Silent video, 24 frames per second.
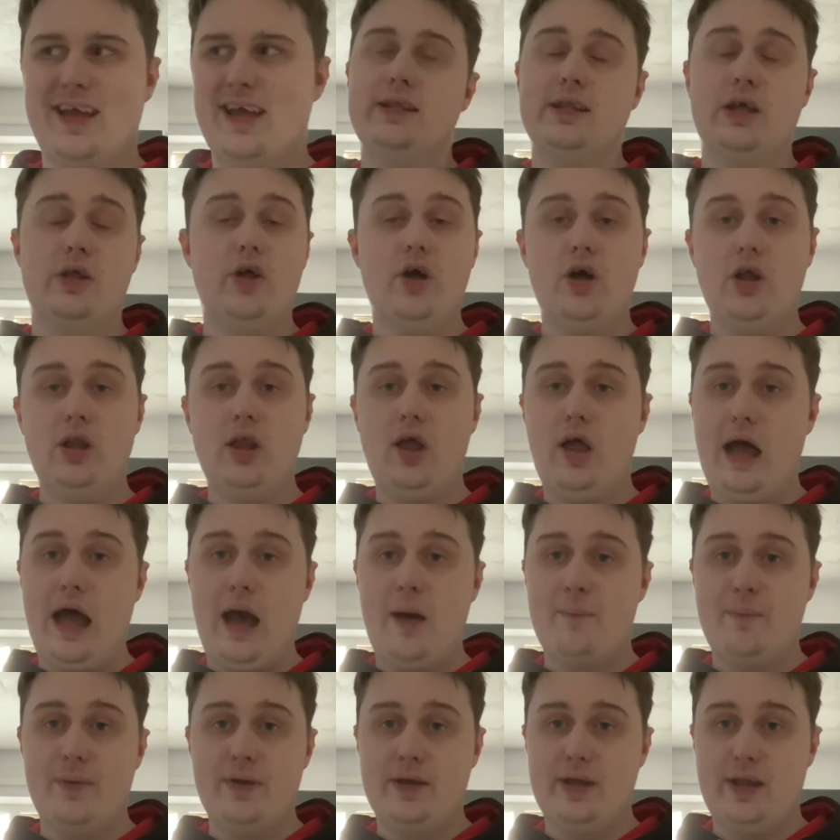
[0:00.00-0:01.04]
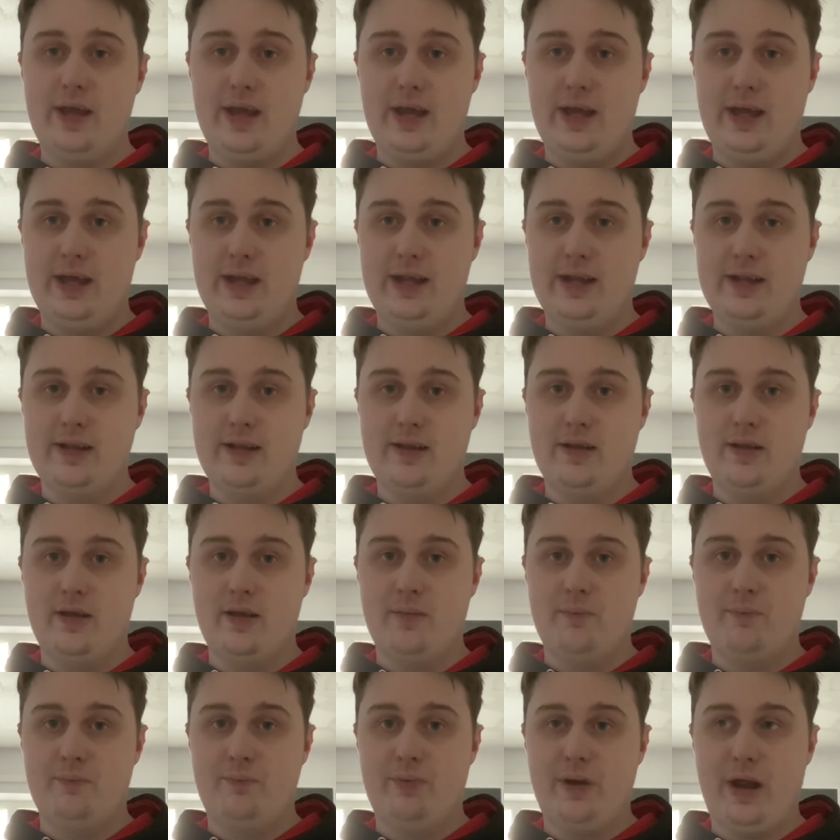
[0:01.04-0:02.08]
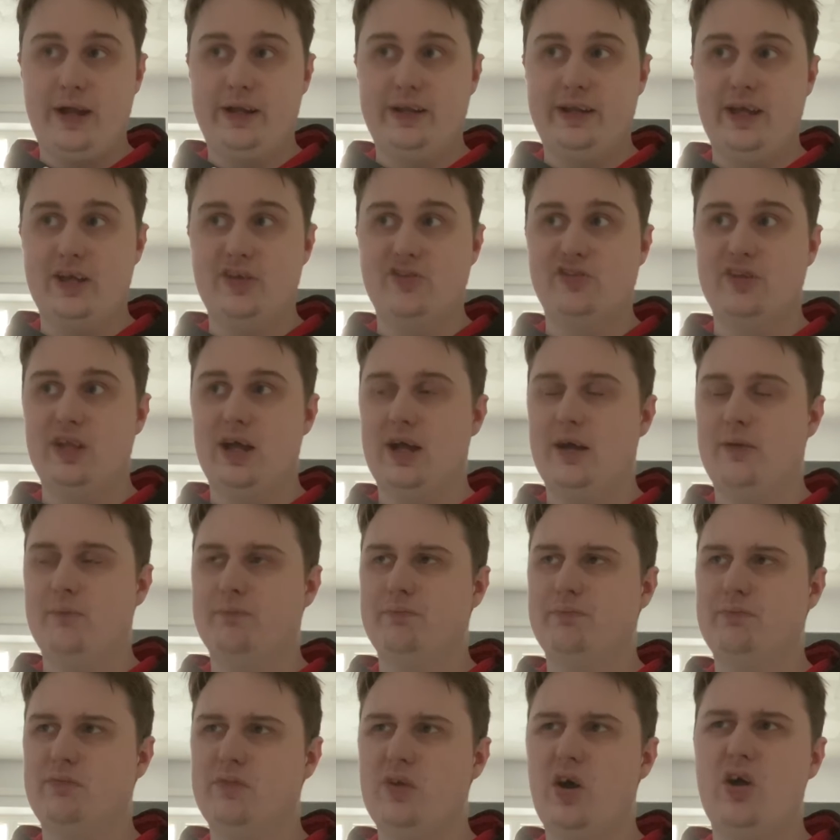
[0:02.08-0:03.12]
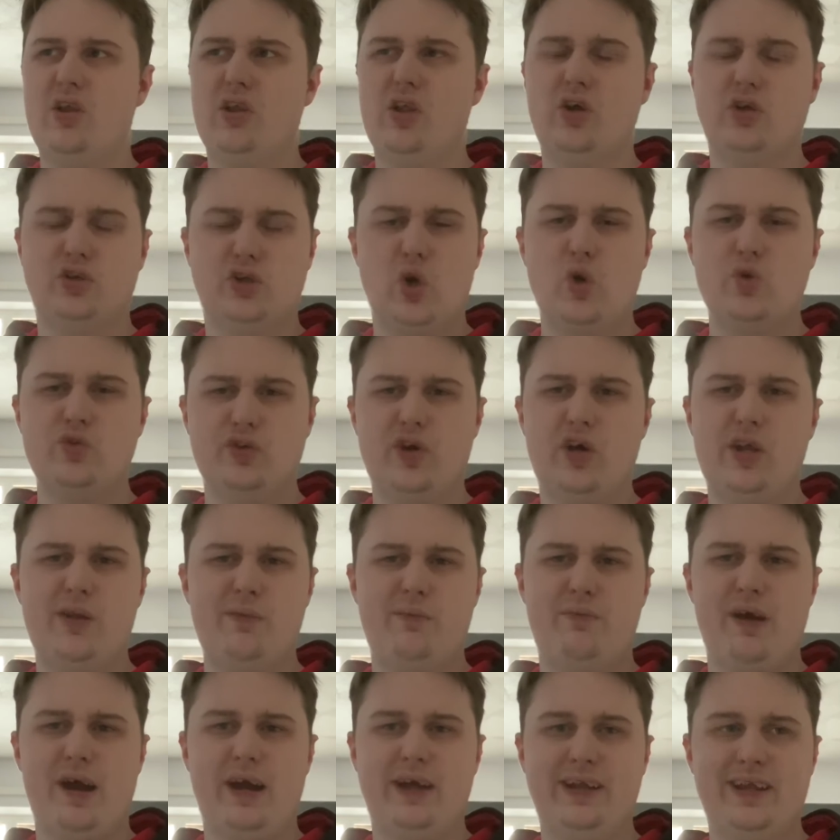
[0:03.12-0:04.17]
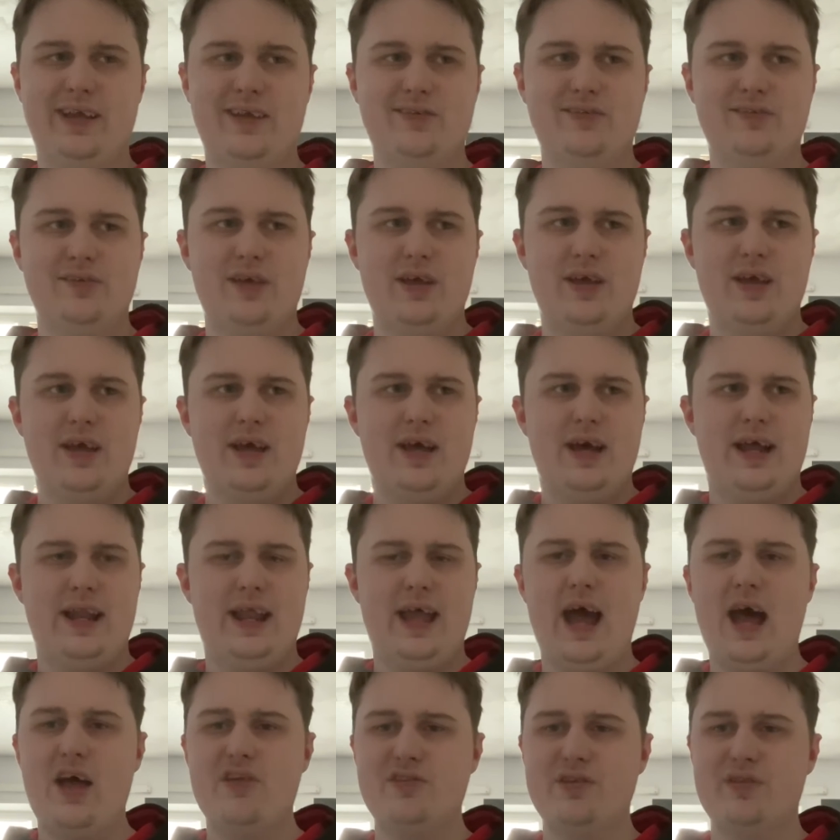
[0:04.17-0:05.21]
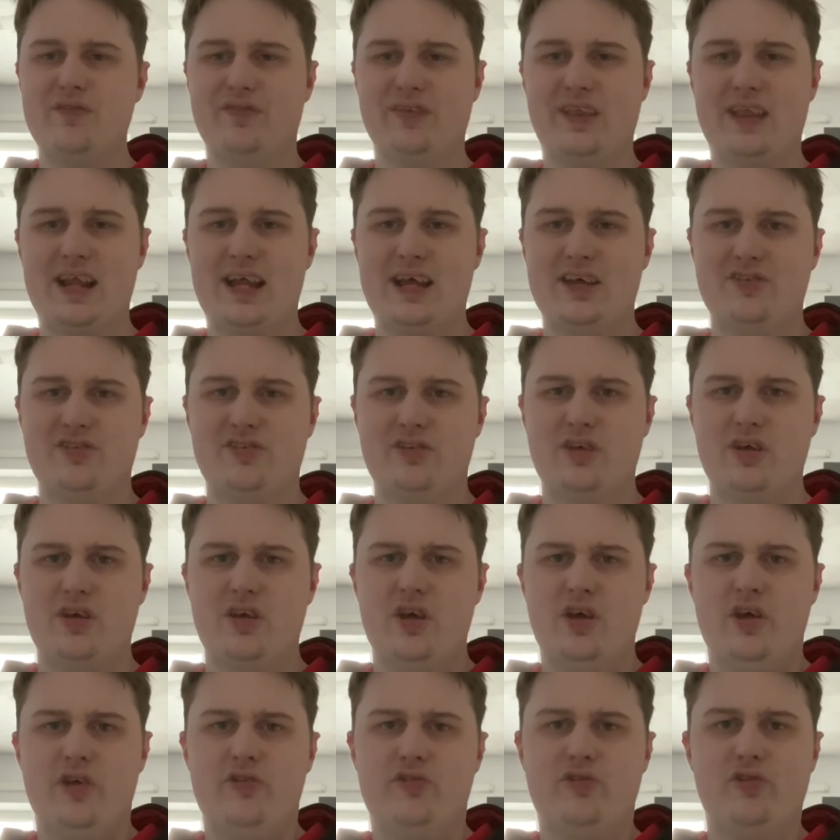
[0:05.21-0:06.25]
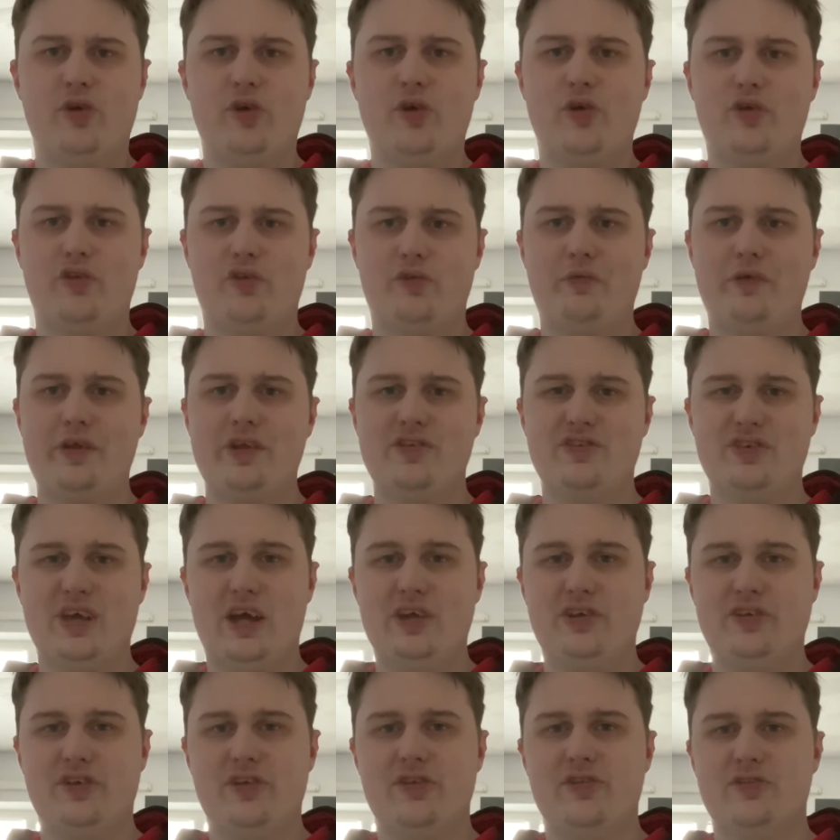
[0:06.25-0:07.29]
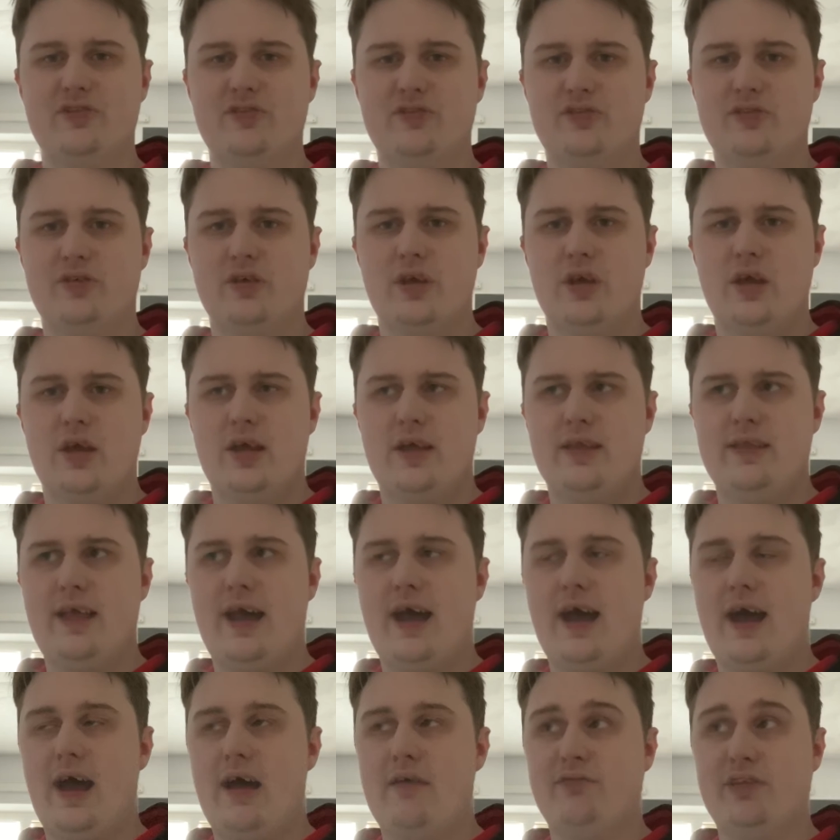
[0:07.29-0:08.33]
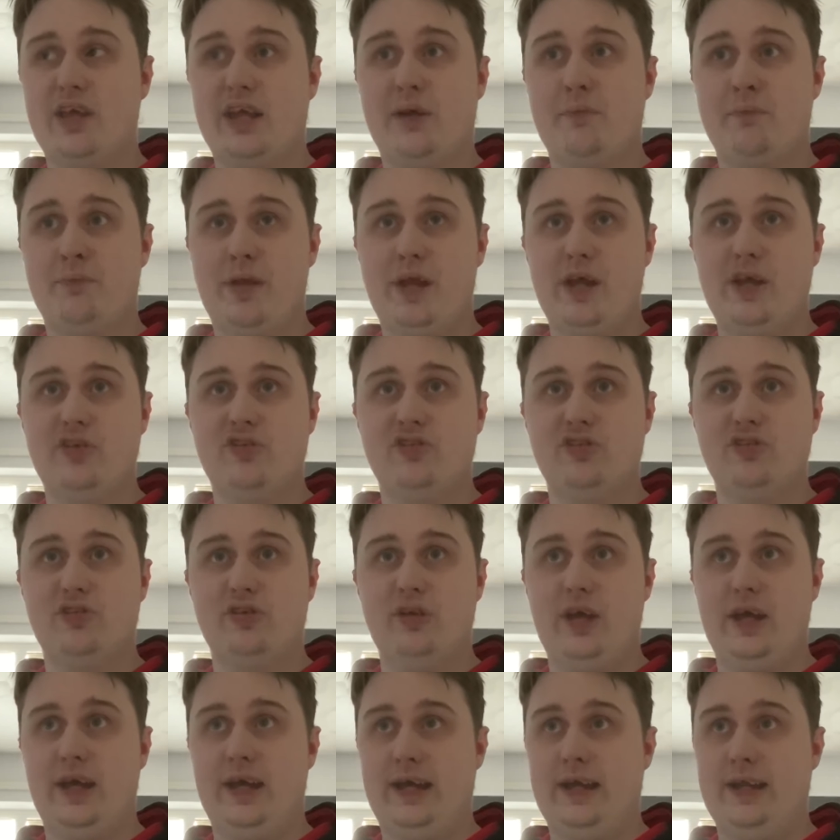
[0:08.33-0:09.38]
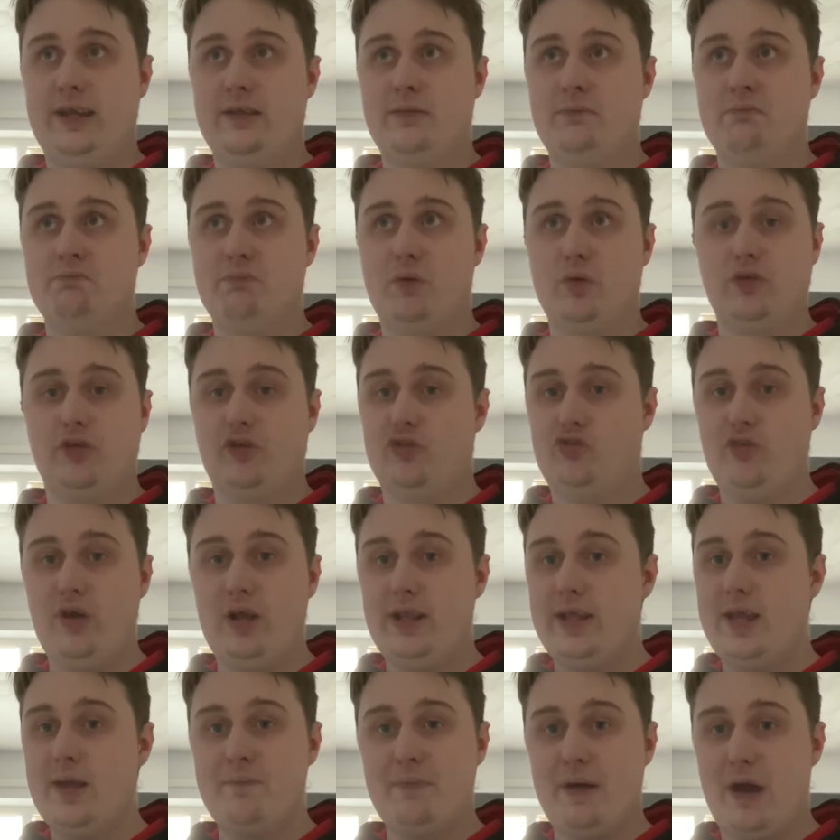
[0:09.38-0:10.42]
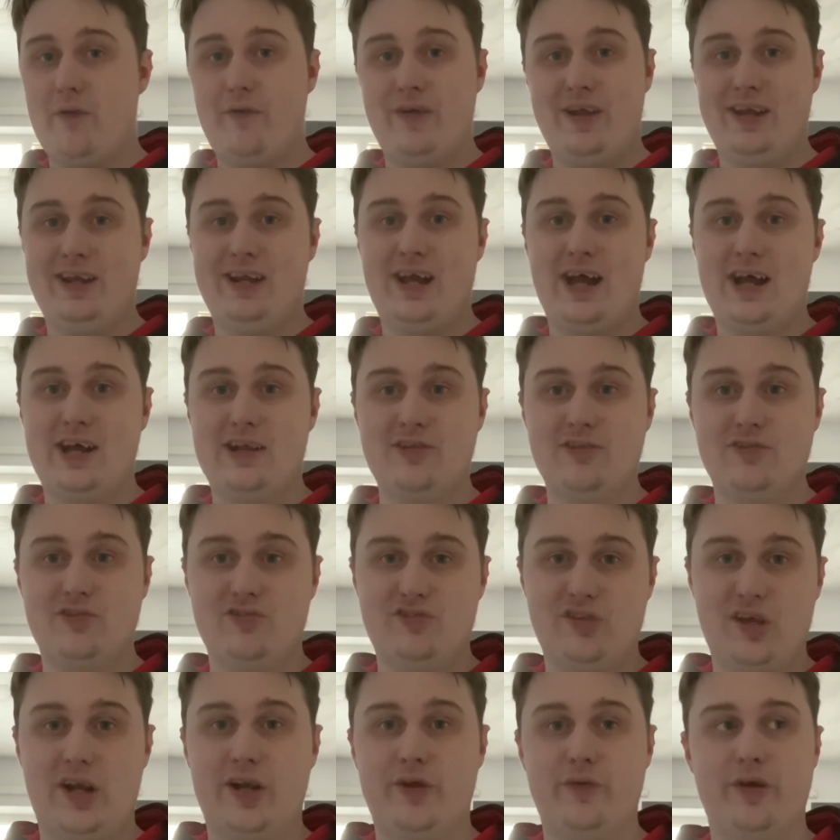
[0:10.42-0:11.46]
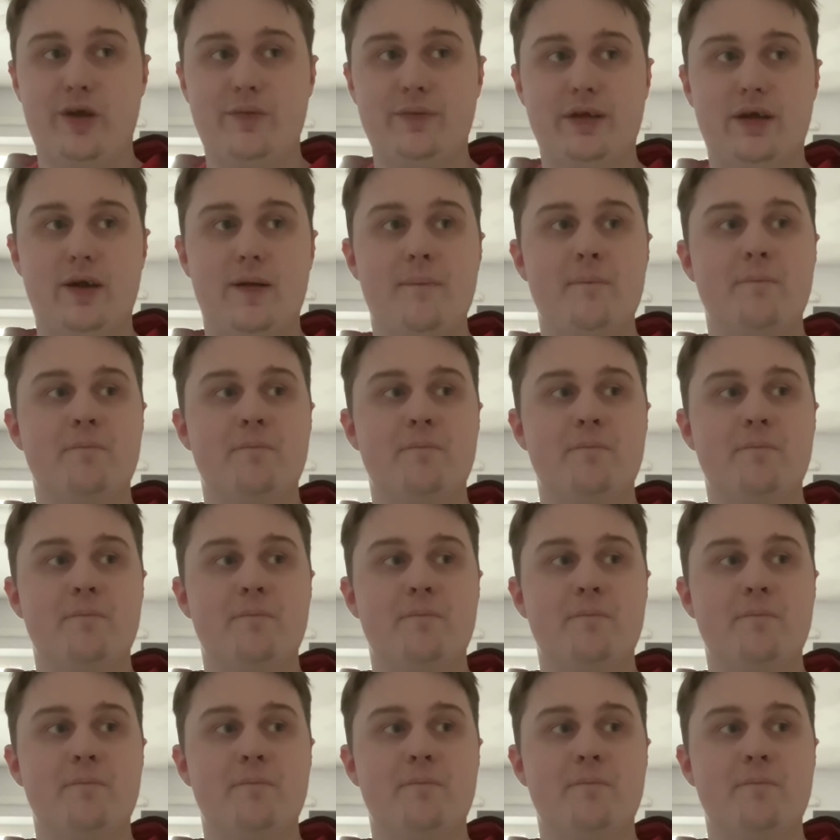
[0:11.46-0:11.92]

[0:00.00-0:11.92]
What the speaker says: Now, not a lot happened in practice. Now, not a lot goes on in practice, and it hasn't for the last 2-3 sessions that have taken place in both Australia, Bahrain and Saudi Arabia.